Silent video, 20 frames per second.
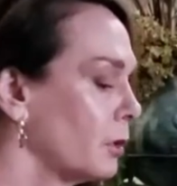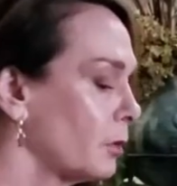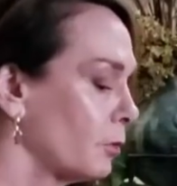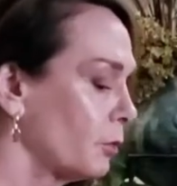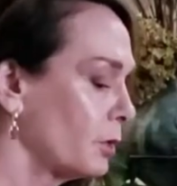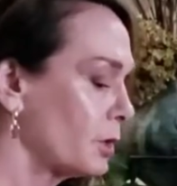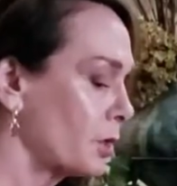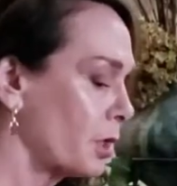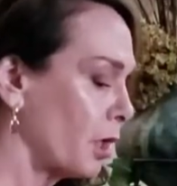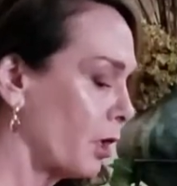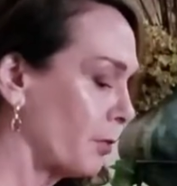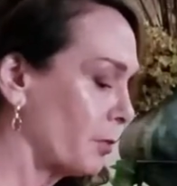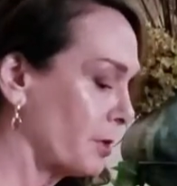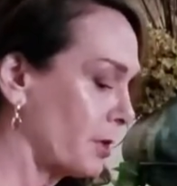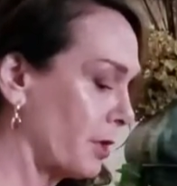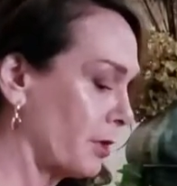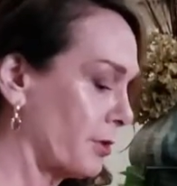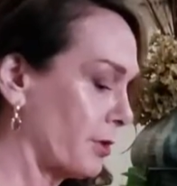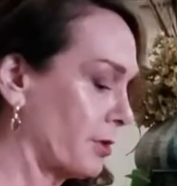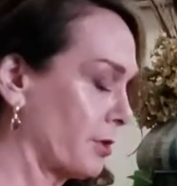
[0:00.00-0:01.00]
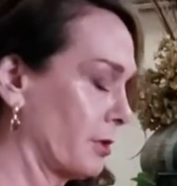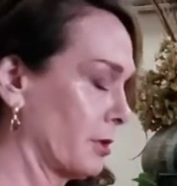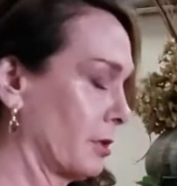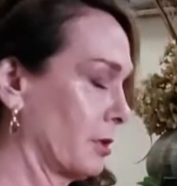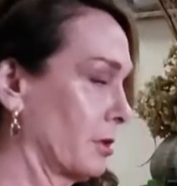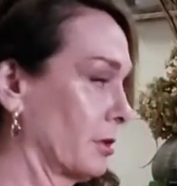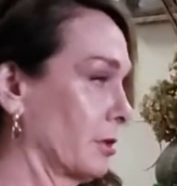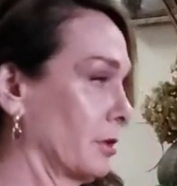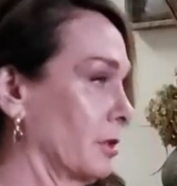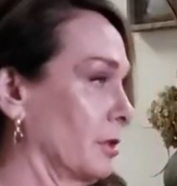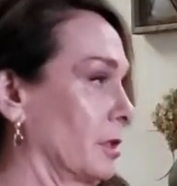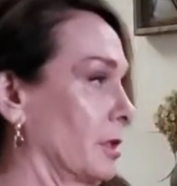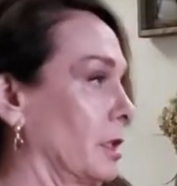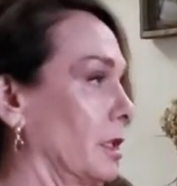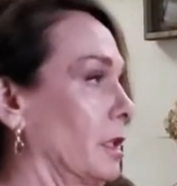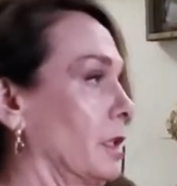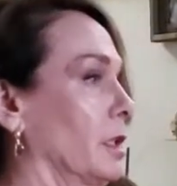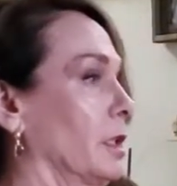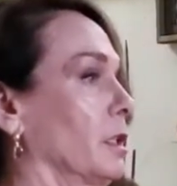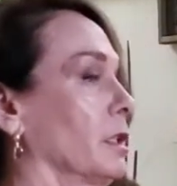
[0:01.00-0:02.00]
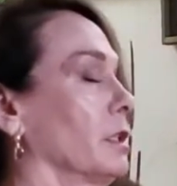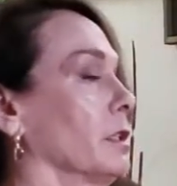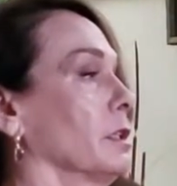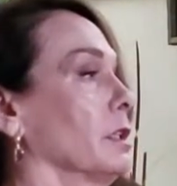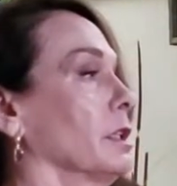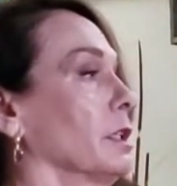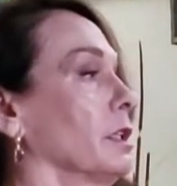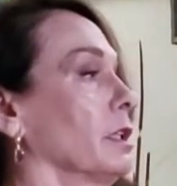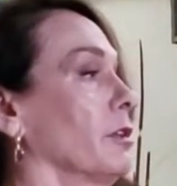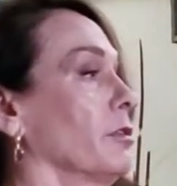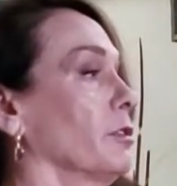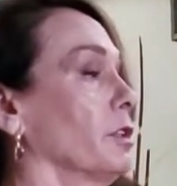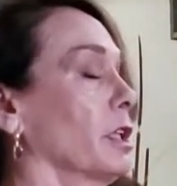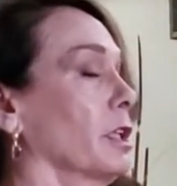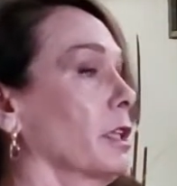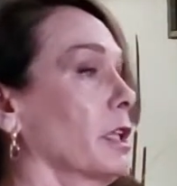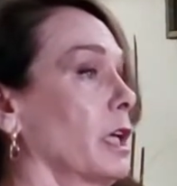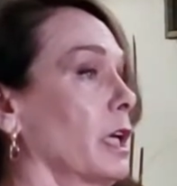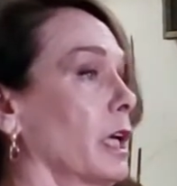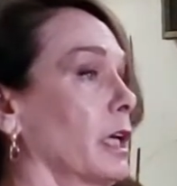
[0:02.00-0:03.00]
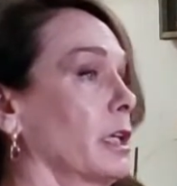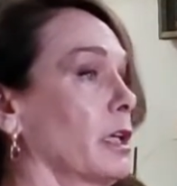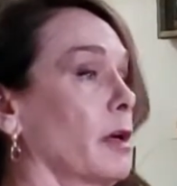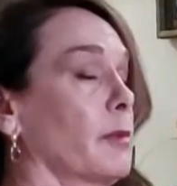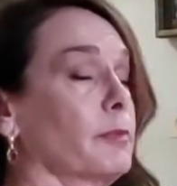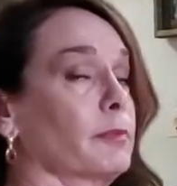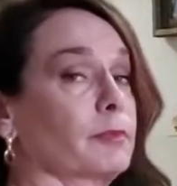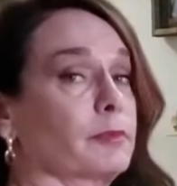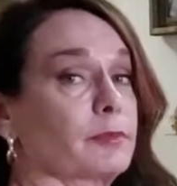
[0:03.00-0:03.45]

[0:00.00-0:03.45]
which helps us in lifting the head up.